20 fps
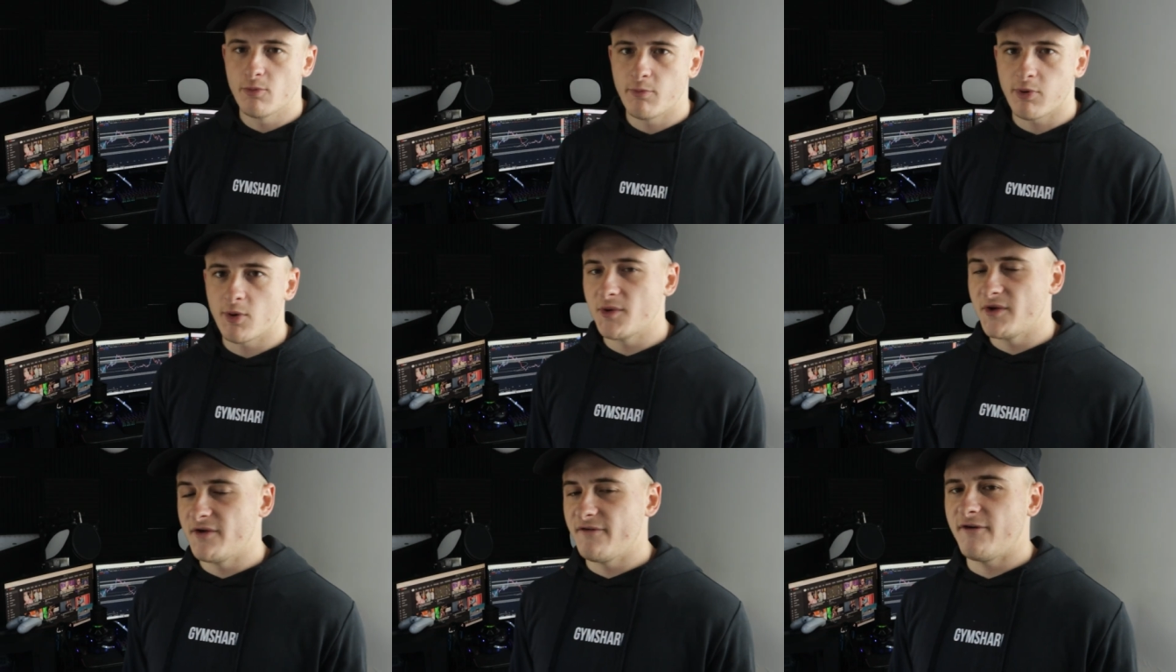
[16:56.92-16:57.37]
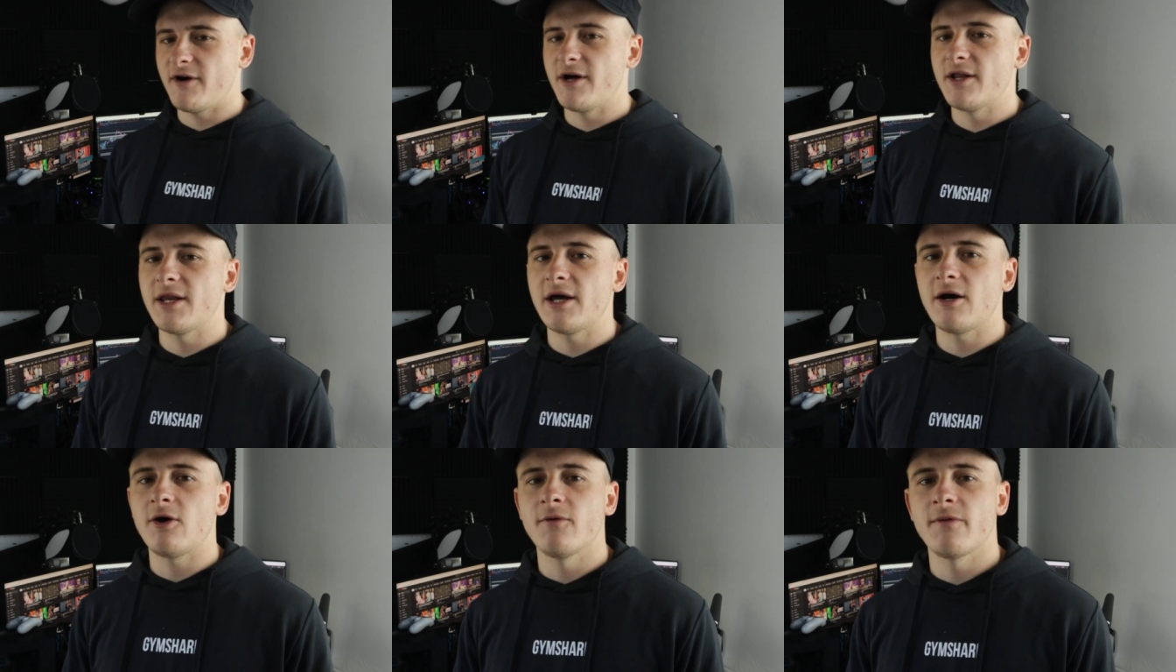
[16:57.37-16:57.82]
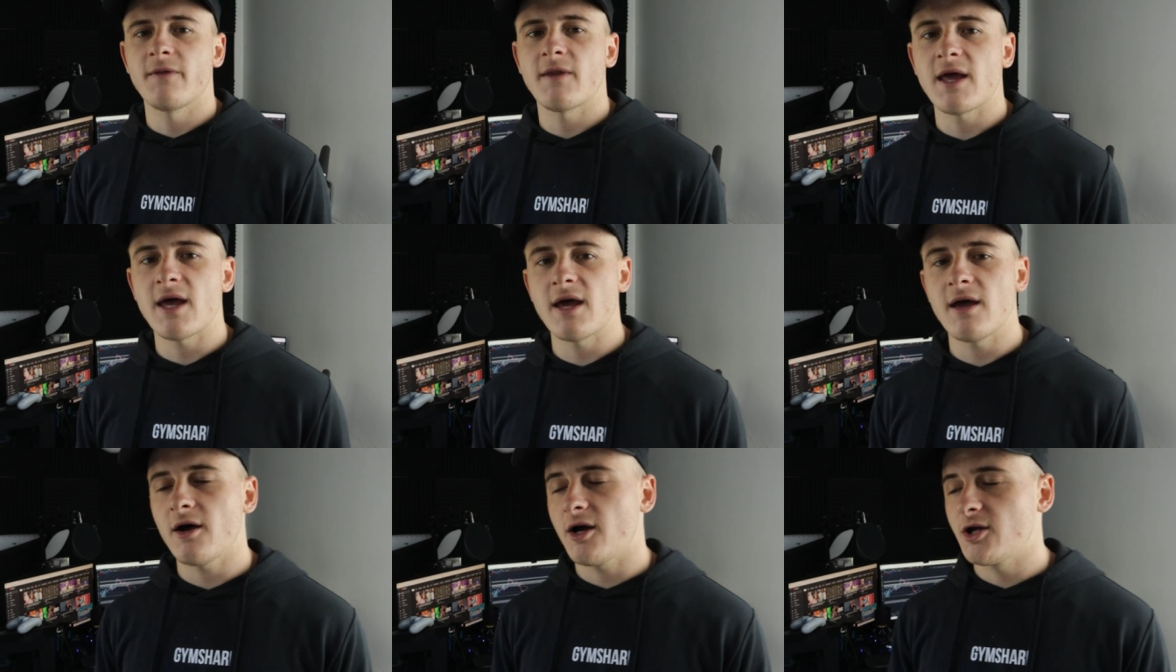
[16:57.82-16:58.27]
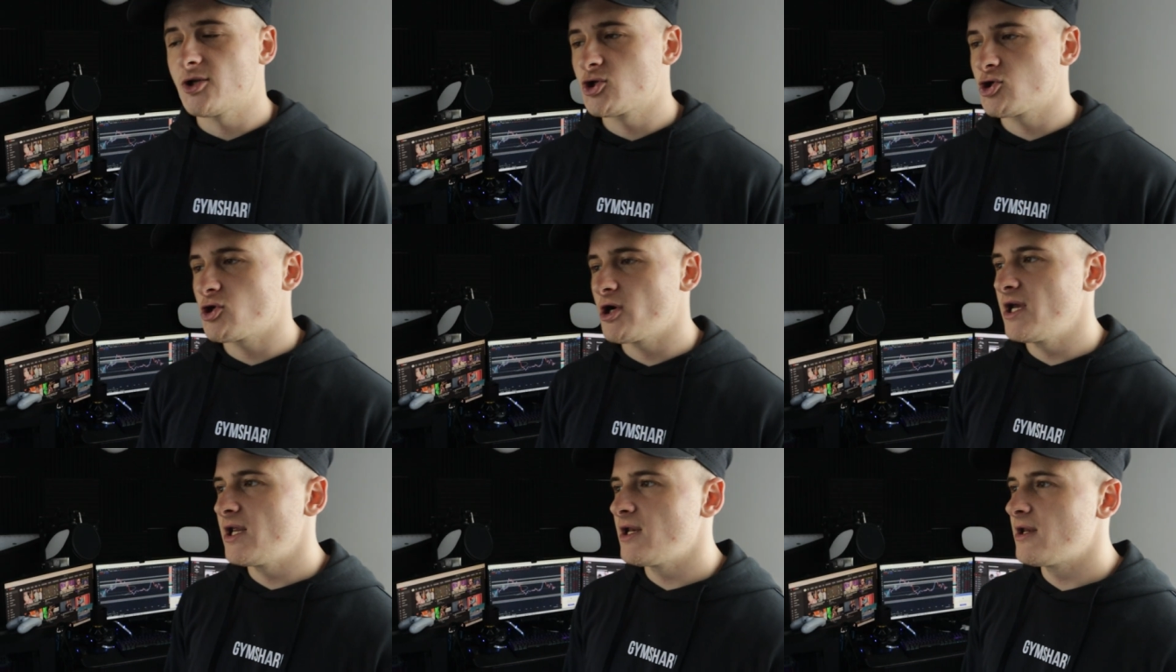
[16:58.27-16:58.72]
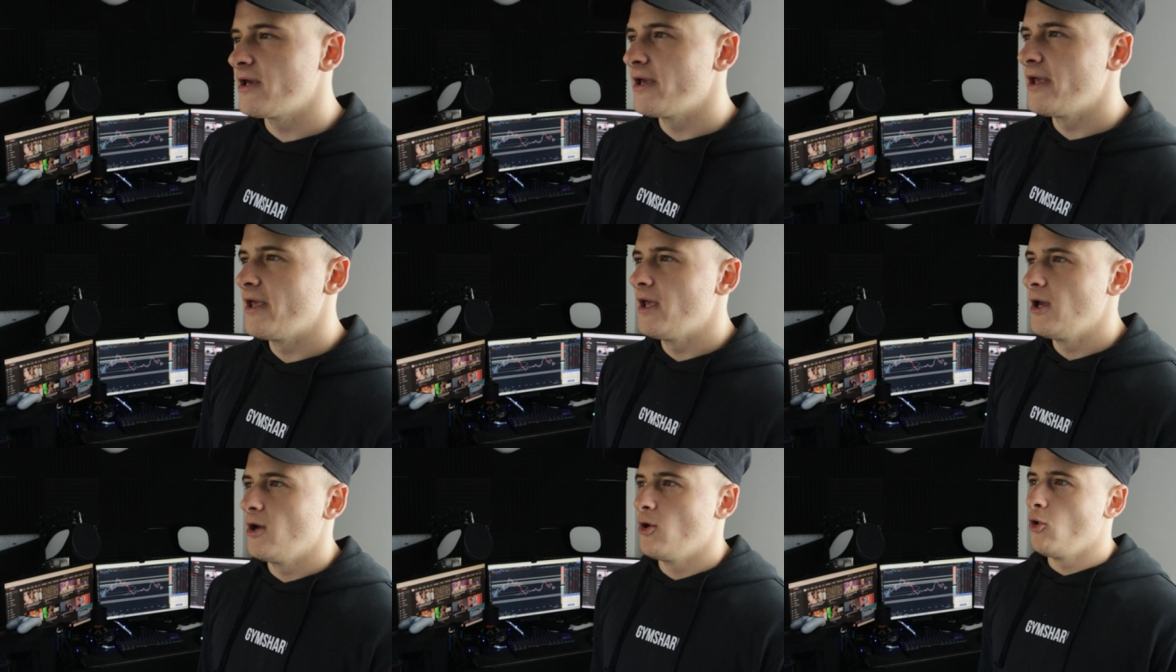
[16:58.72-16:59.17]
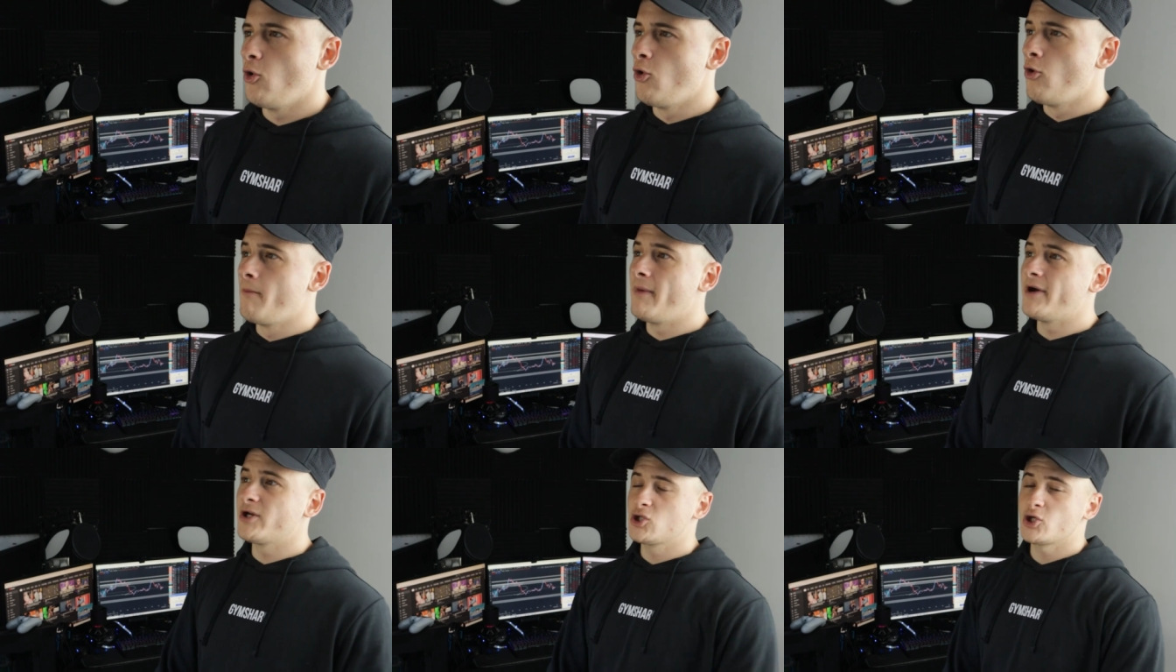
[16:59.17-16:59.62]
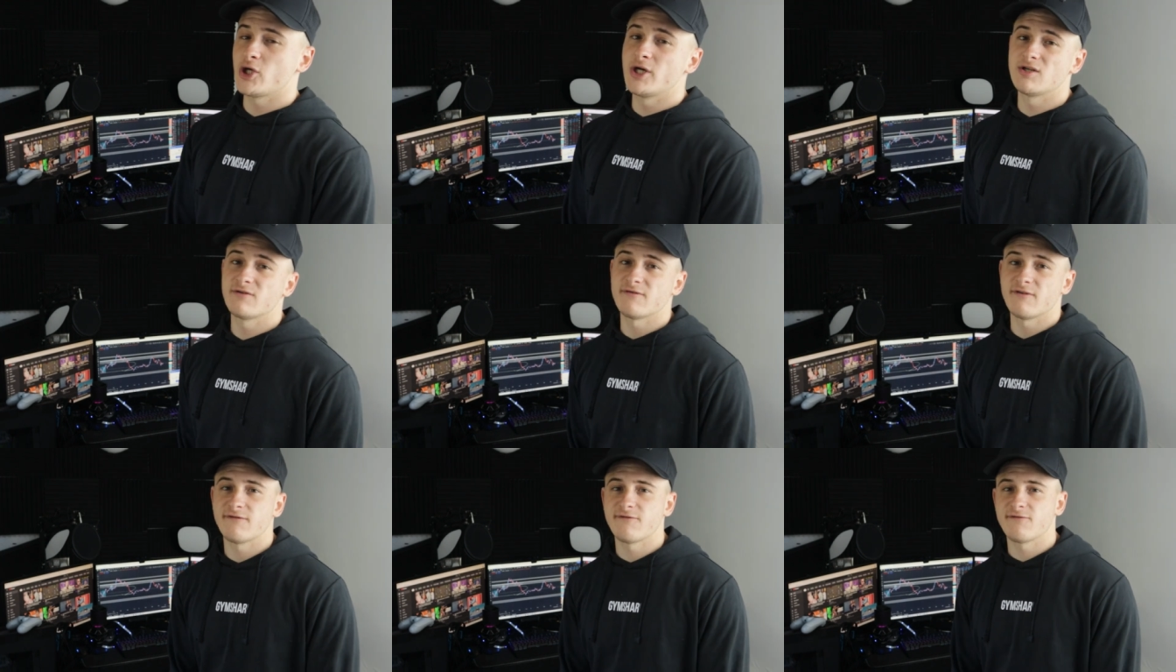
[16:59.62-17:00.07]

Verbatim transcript: you'll probably find out on there. I trade all my trades for